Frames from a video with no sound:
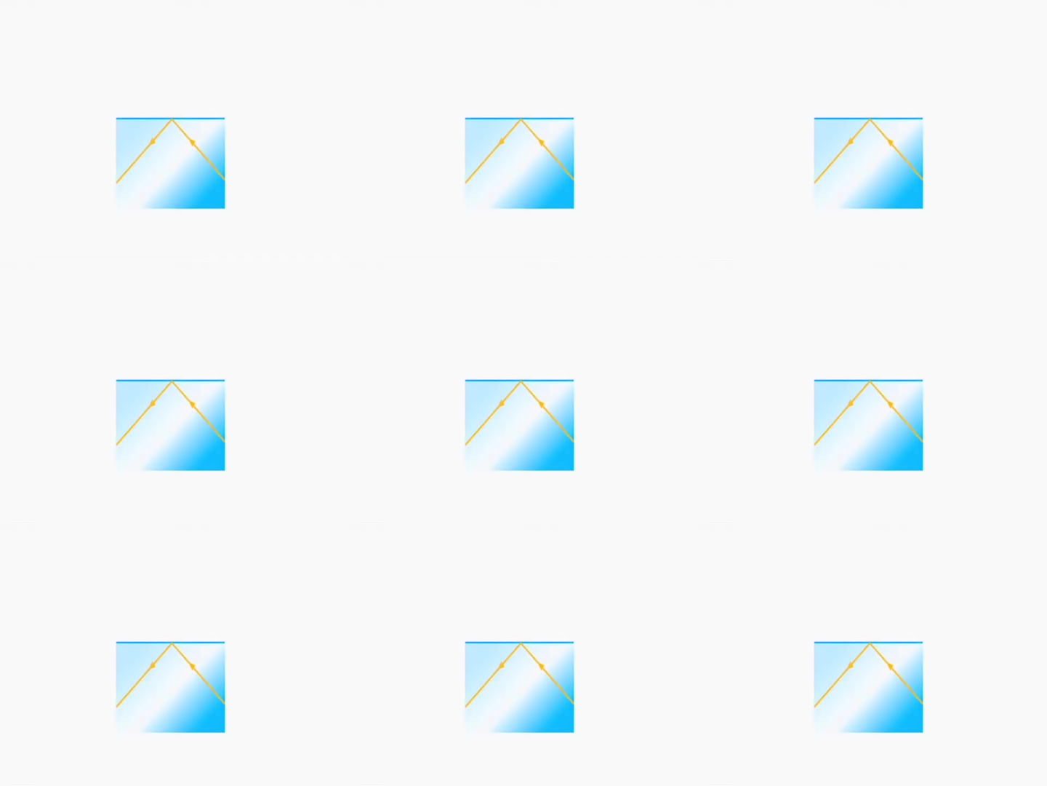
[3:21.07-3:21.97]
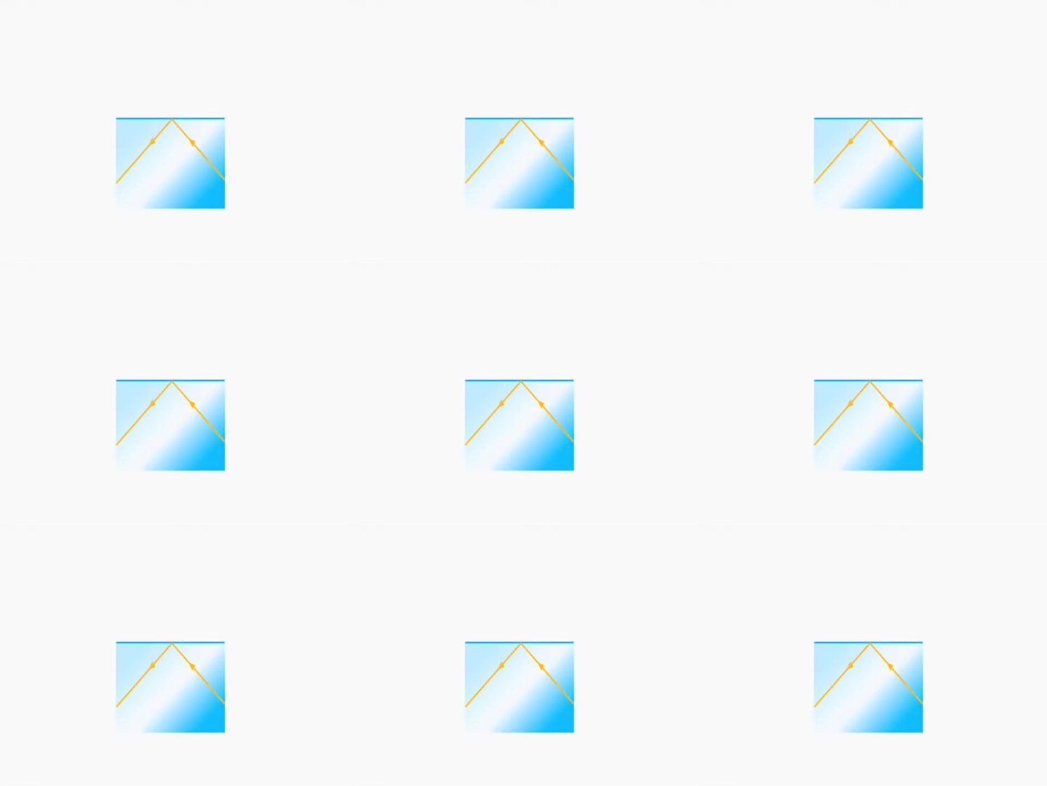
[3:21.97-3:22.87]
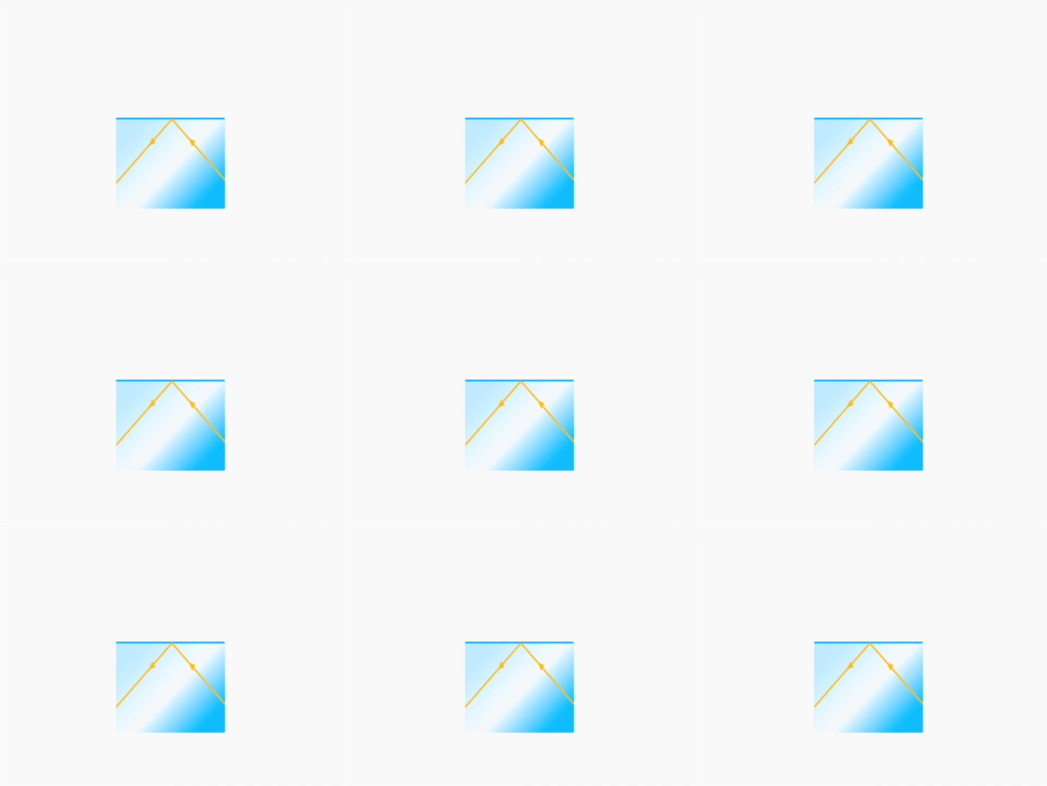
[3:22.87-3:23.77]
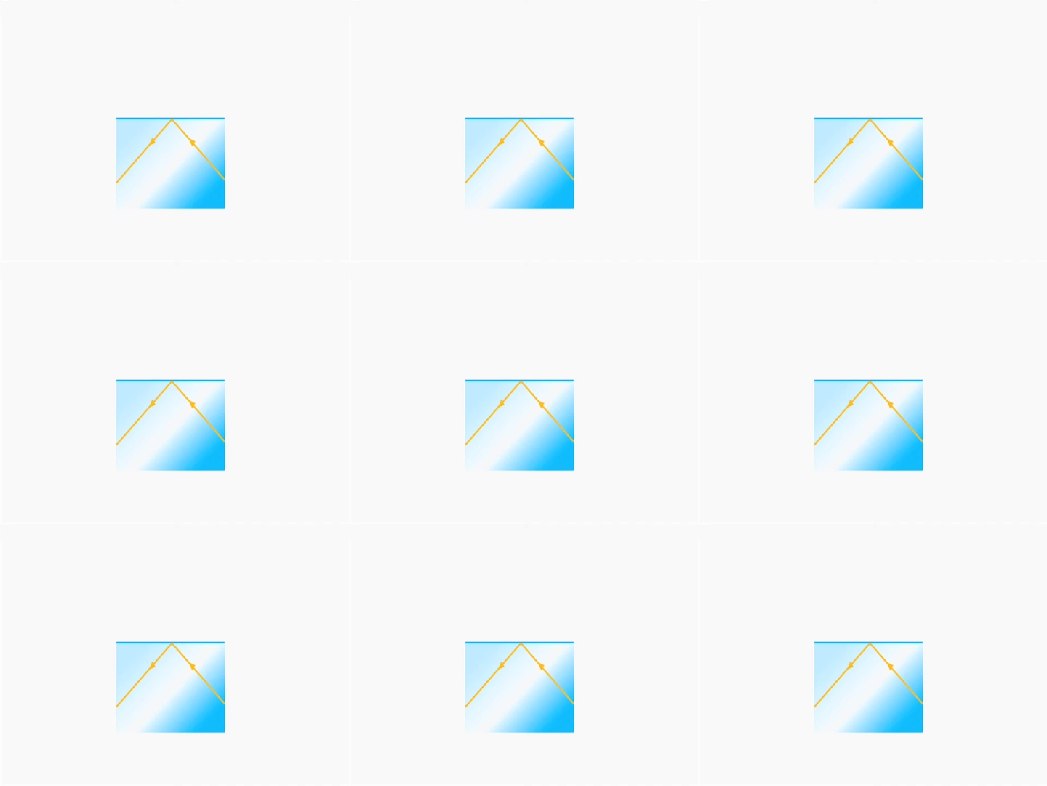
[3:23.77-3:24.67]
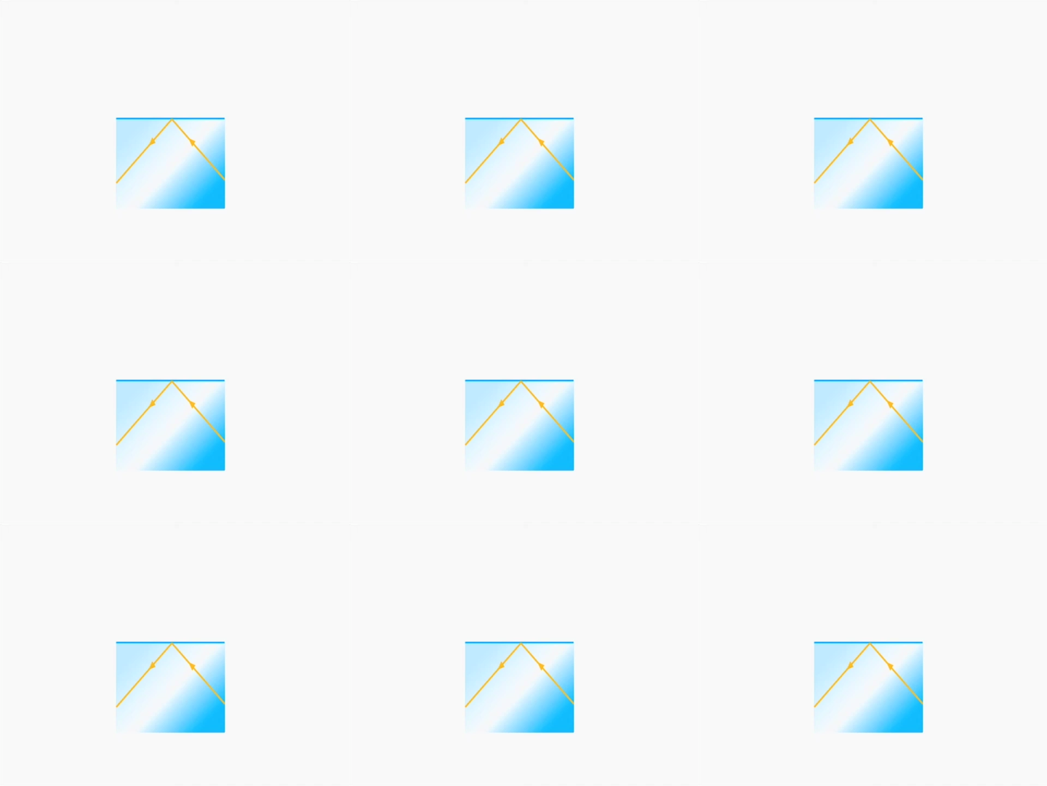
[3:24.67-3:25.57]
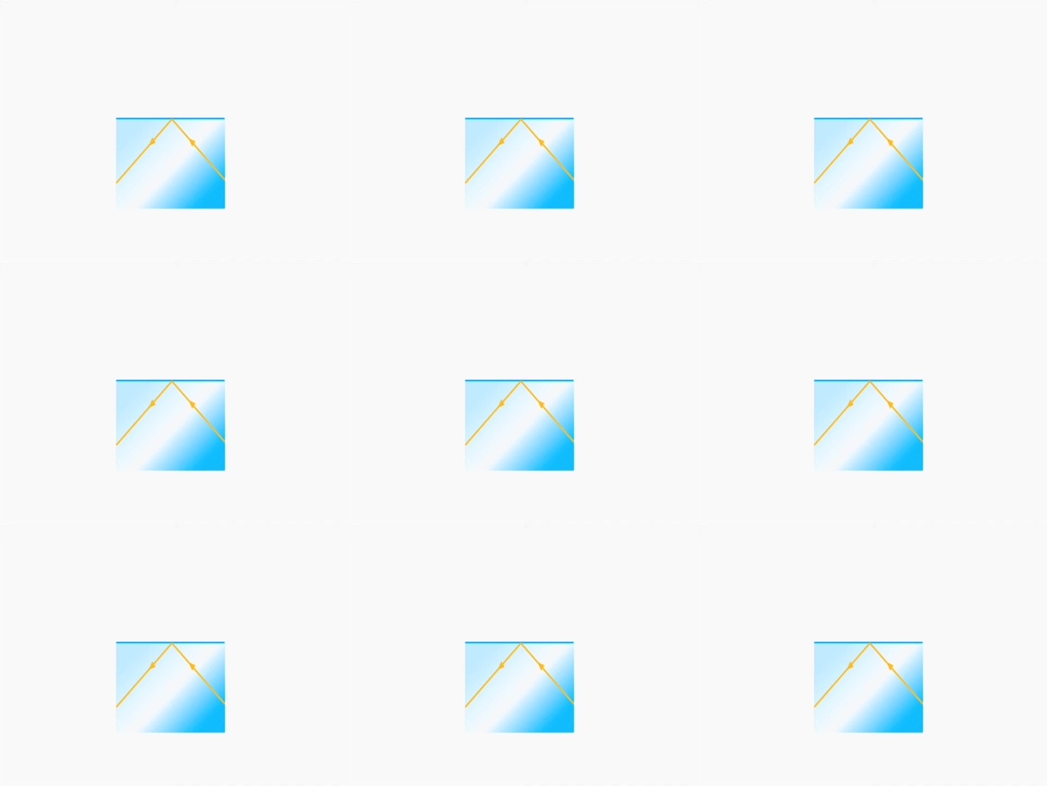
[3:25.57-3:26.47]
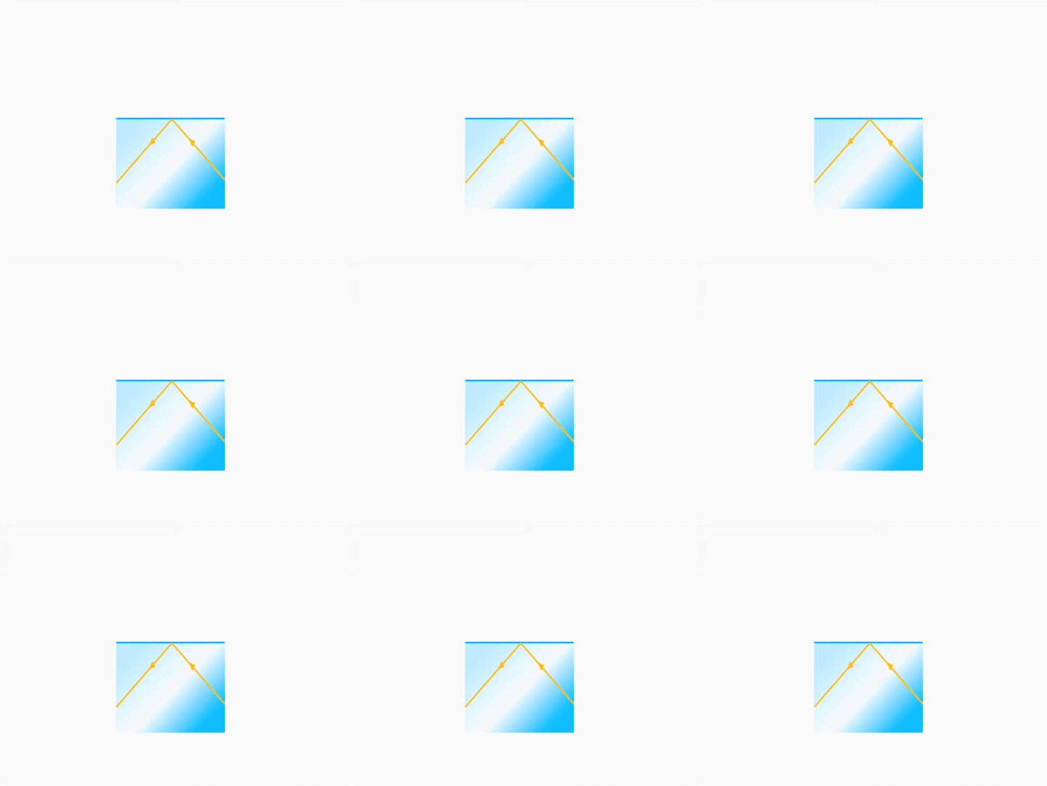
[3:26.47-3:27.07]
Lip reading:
(no speaker visible)